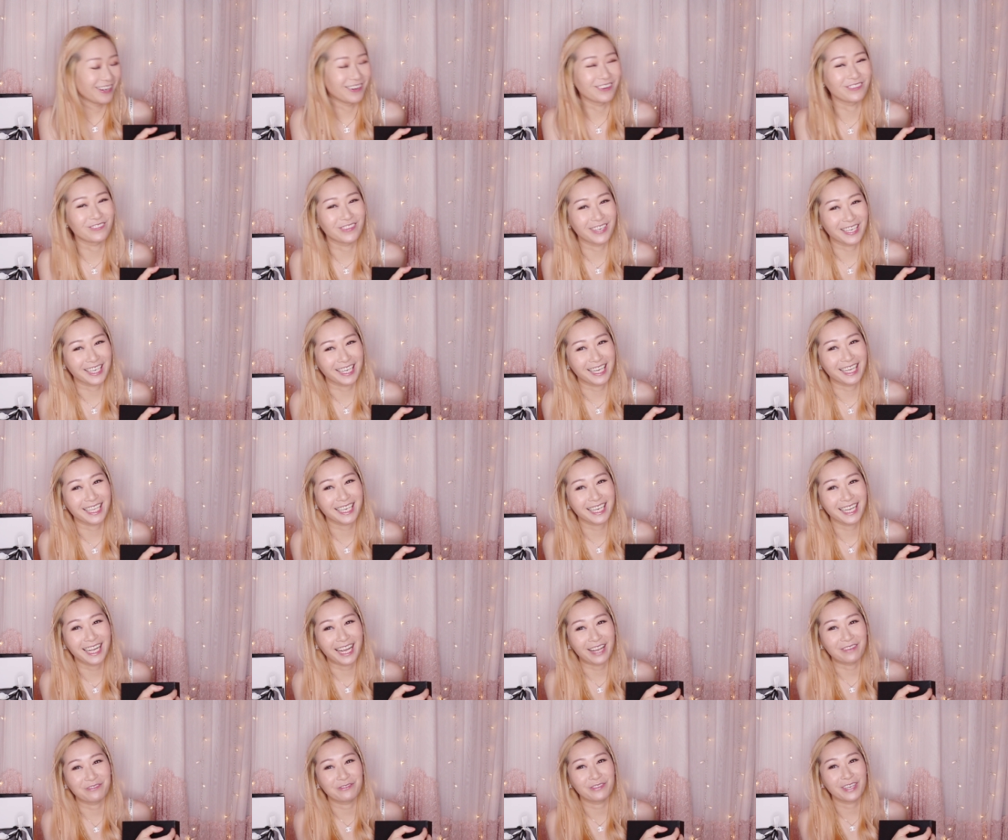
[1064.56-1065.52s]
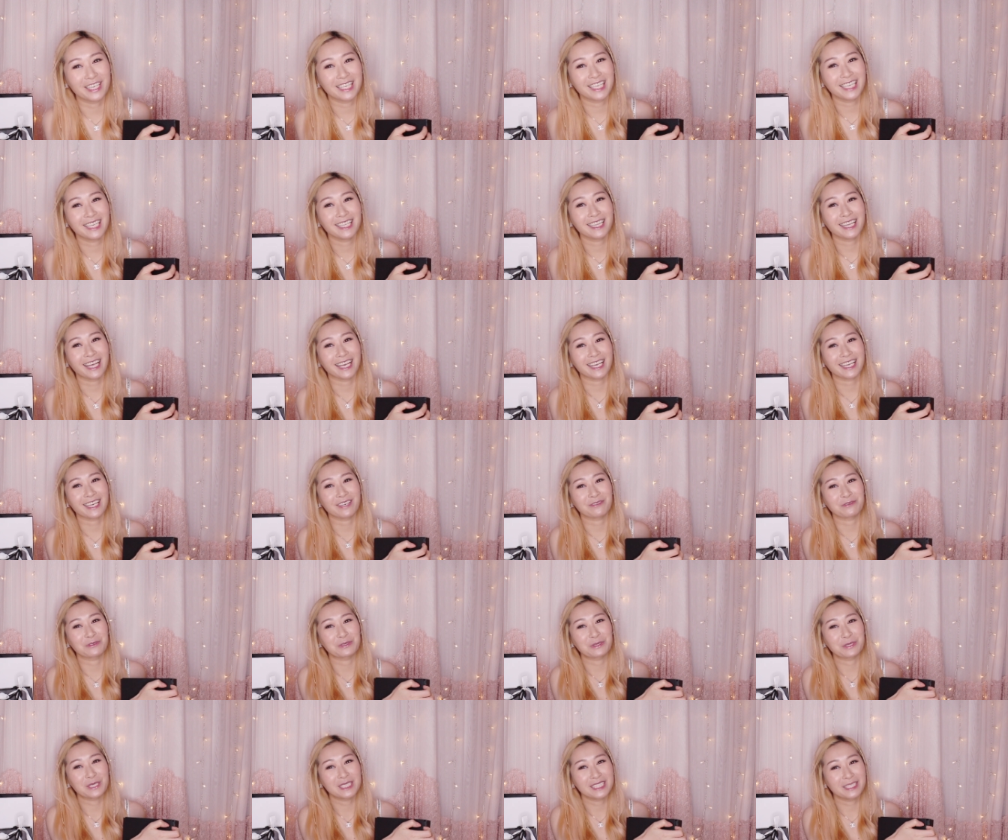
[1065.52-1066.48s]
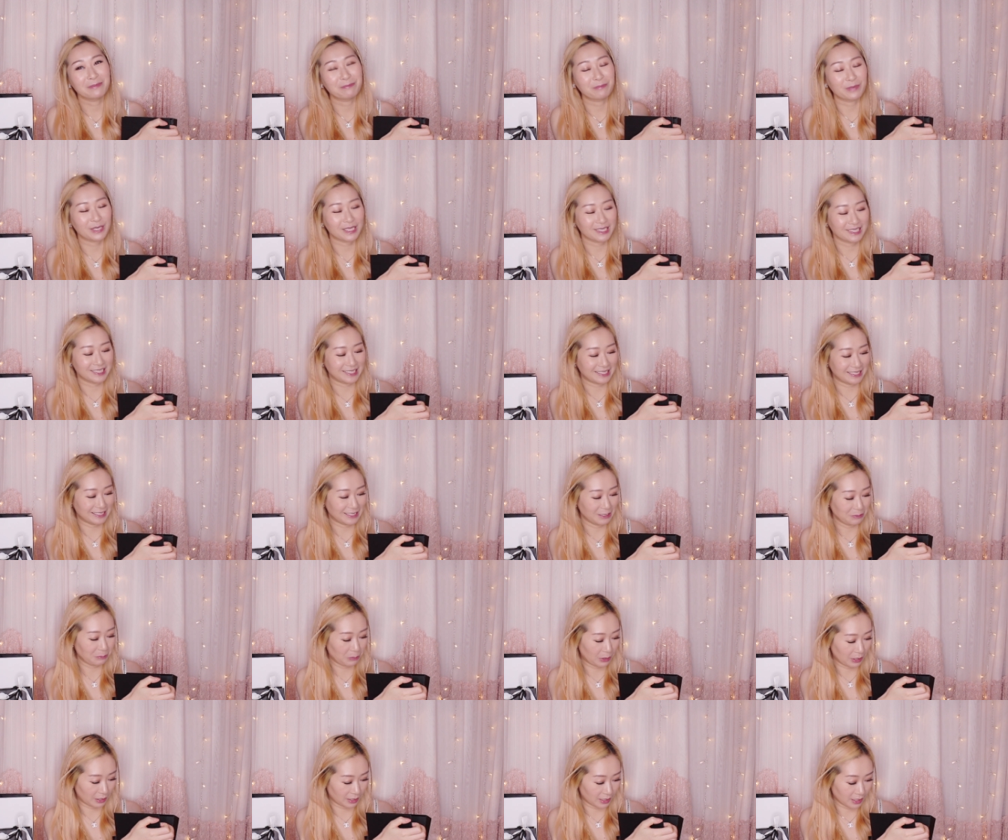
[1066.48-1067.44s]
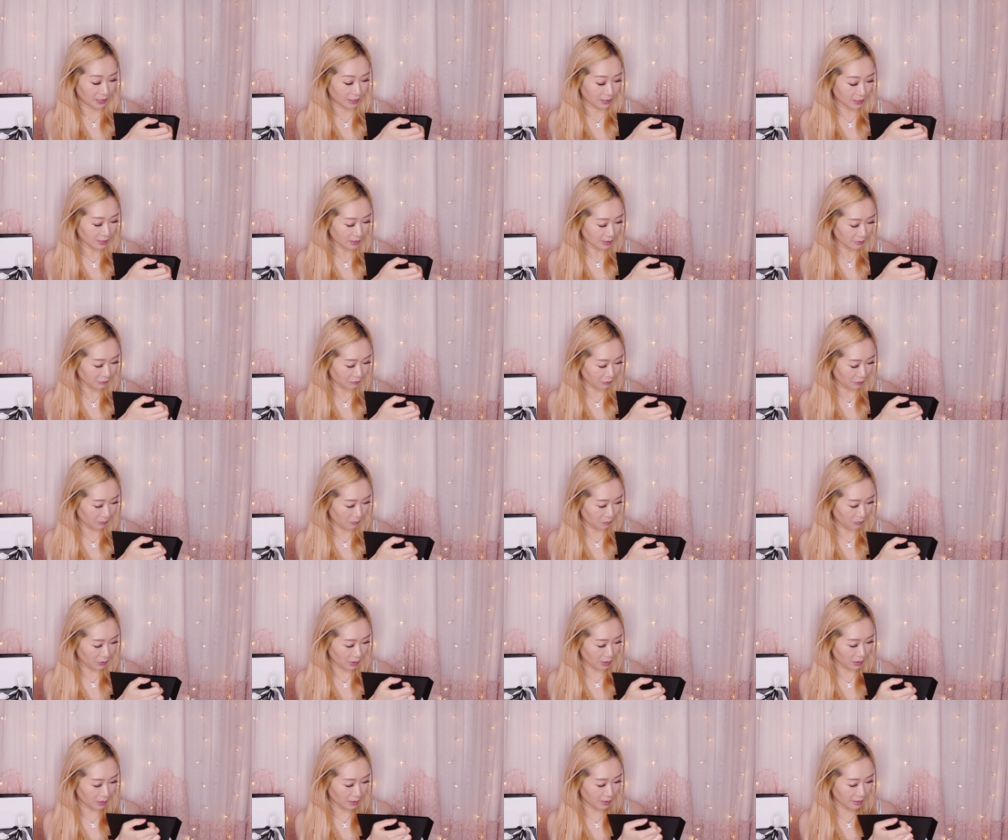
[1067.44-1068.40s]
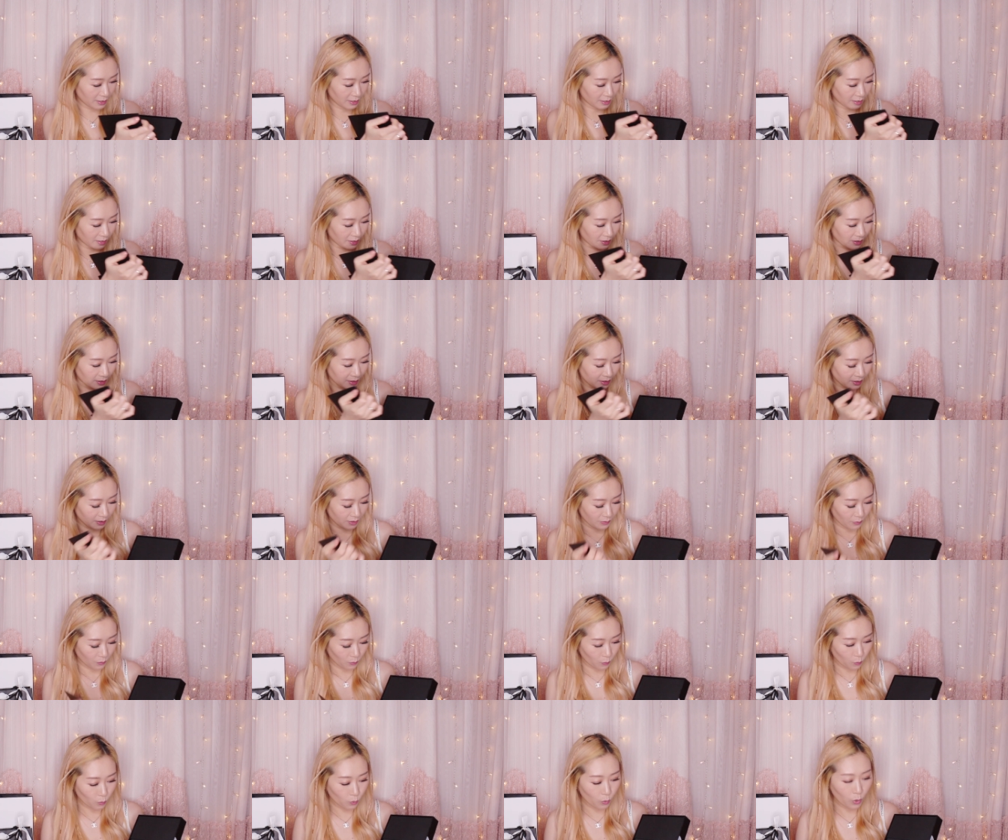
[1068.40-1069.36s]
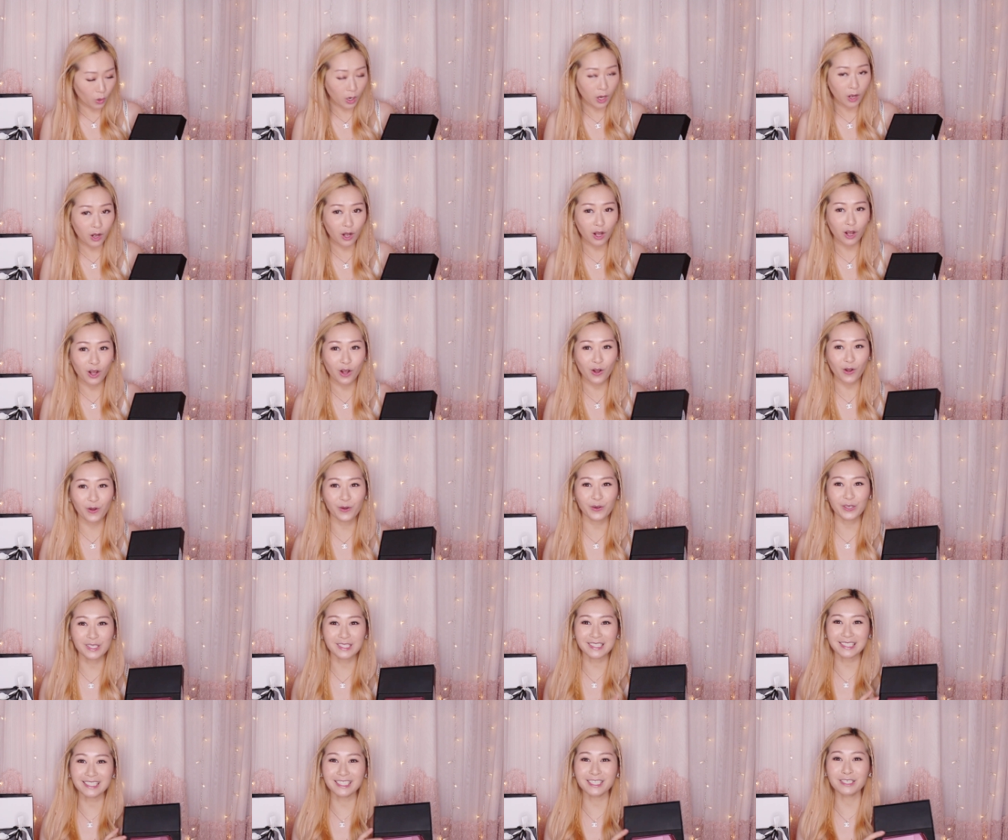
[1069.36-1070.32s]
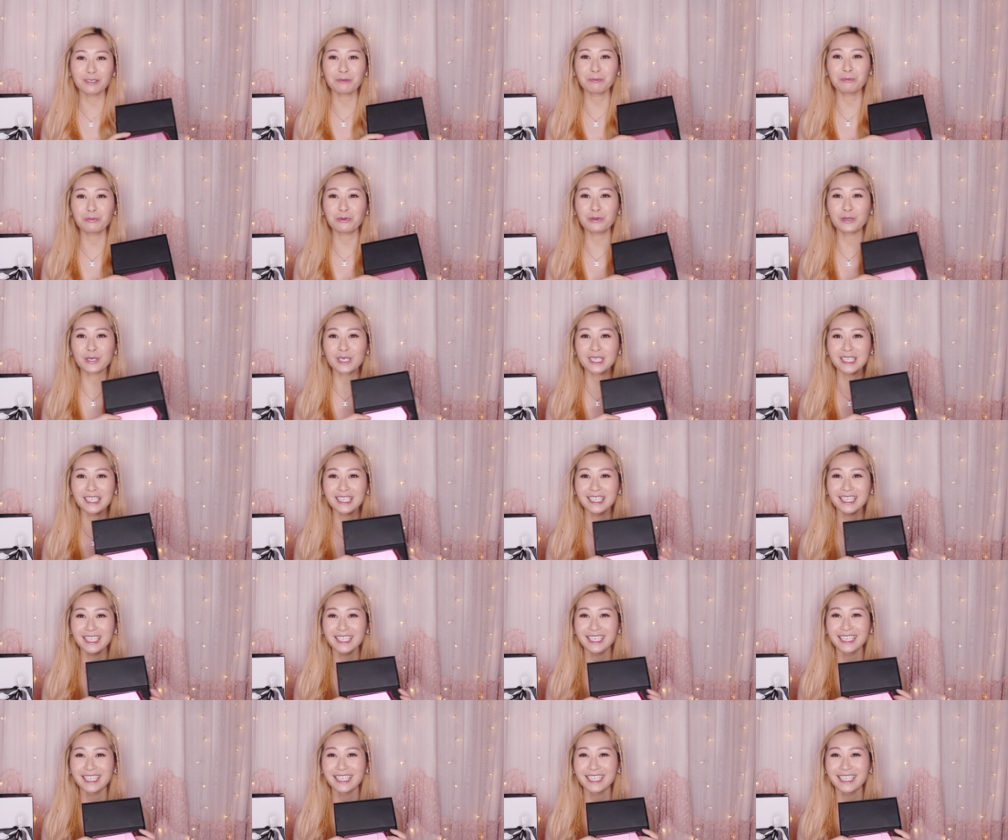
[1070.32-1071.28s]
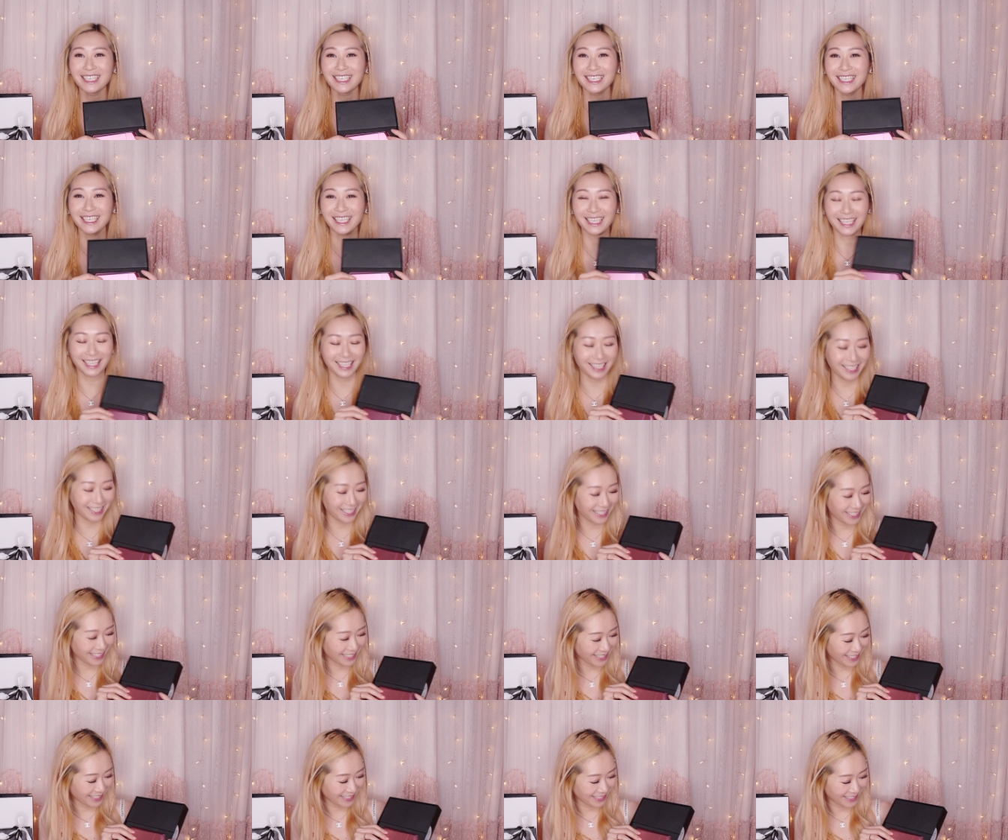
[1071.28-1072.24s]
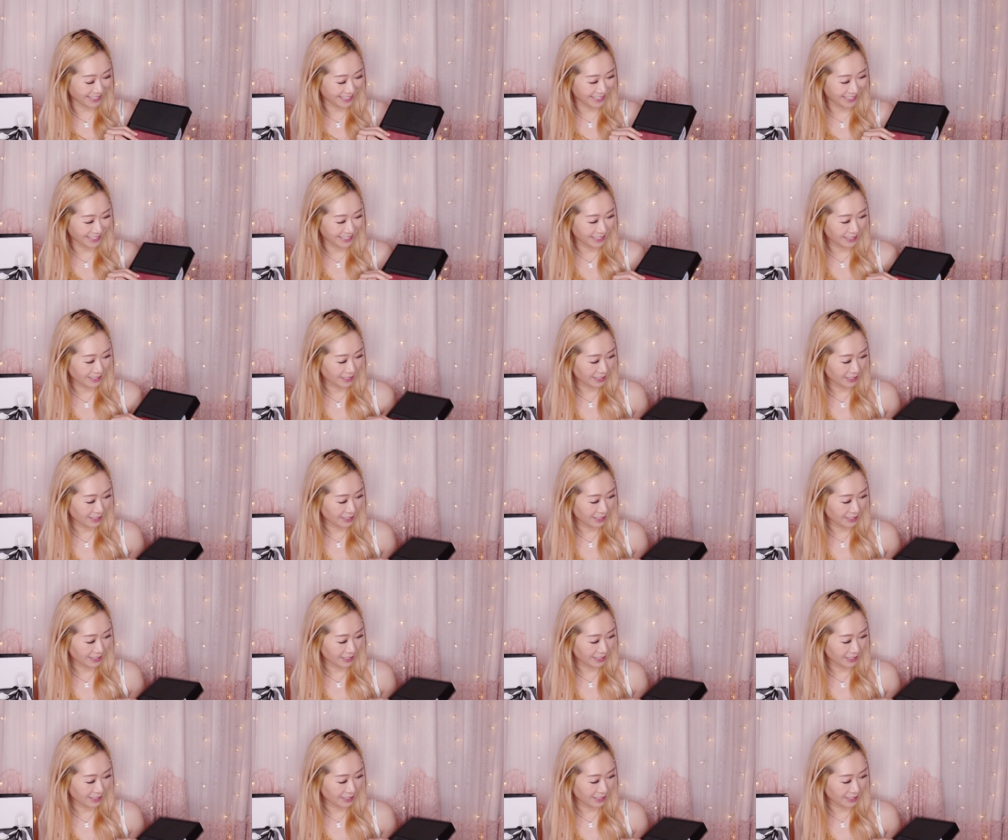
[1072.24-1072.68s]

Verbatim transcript: Oh my god, I'm making like a really big deal, but it is for me. Whoa, it's so pretty! Yay!